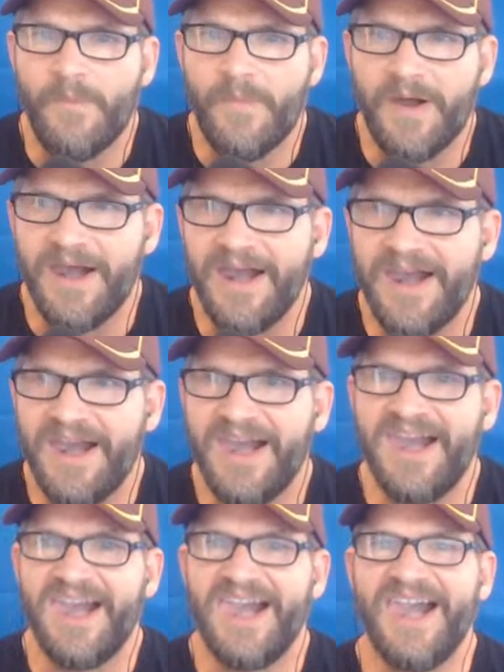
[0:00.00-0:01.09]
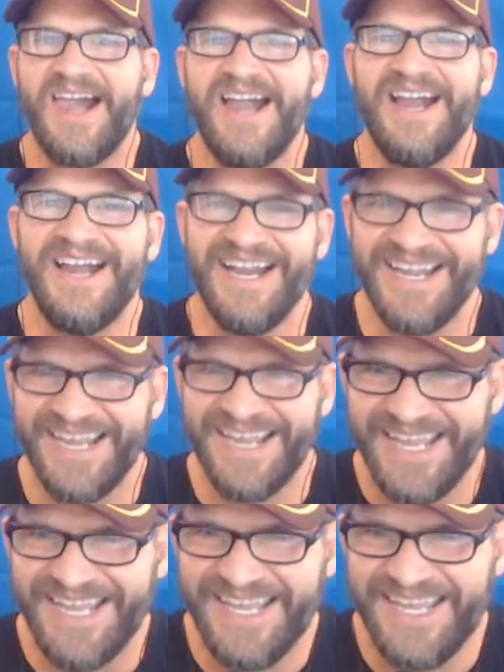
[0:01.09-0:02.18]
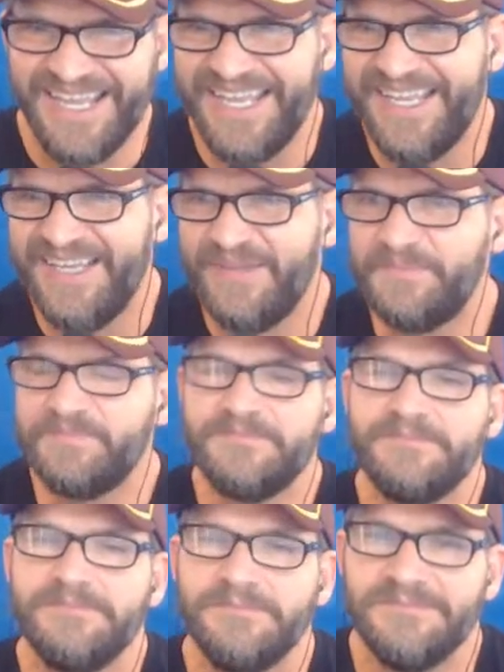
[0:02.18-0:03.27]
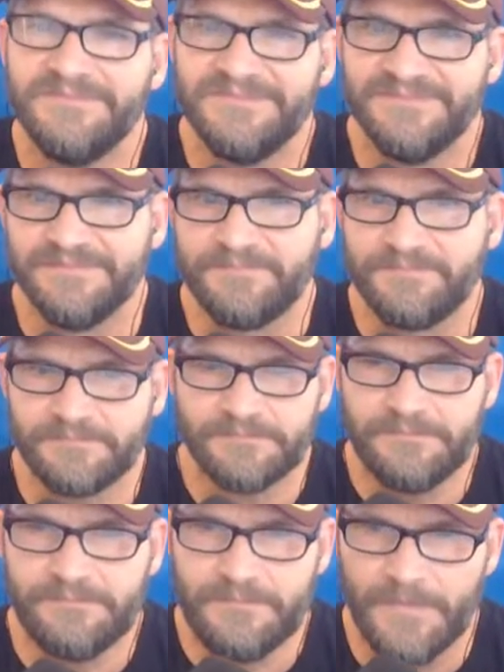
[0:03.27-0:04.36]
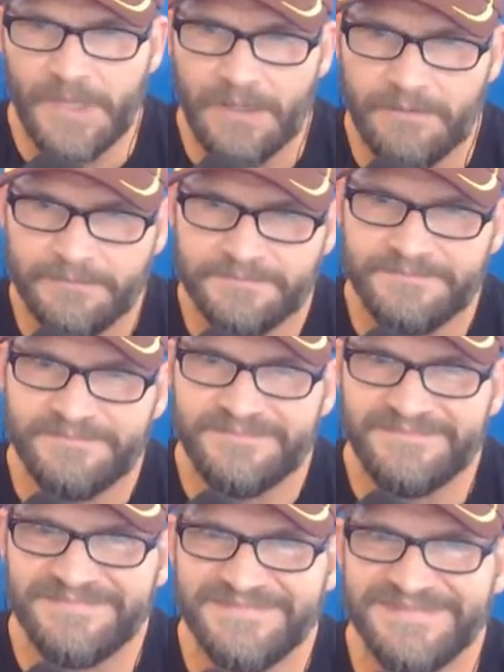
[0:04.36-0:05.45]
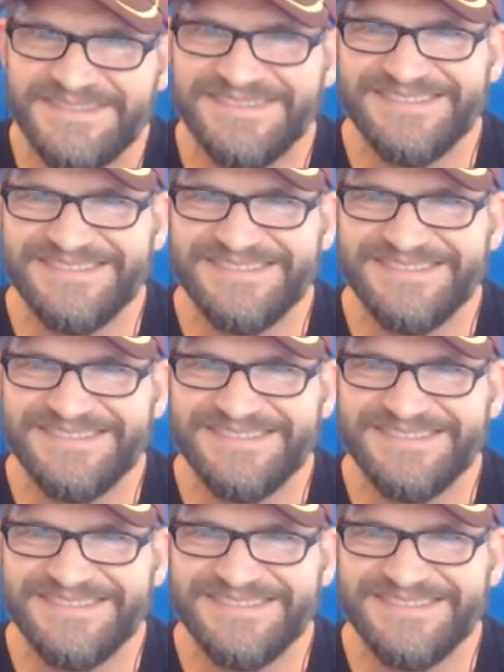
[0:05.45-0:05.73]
(not speaking)